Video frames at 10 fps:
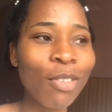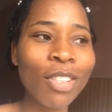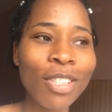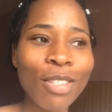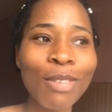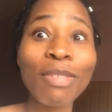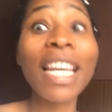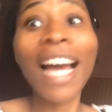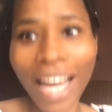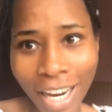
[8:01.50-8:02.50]
one, so the
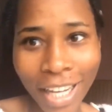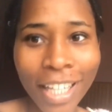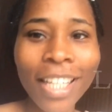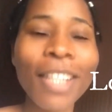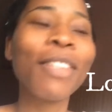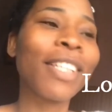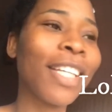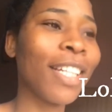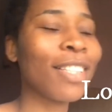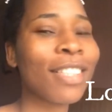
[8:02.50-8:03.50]
hack.
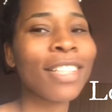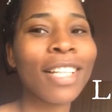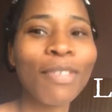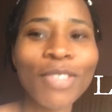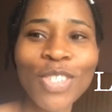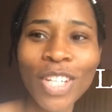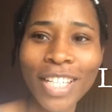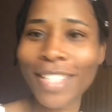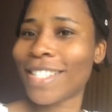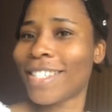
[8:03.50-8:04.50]
Yeah, so let me try
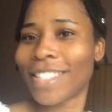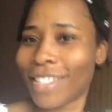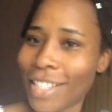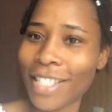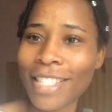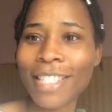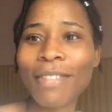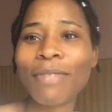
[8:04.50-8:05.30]
it. Let's see.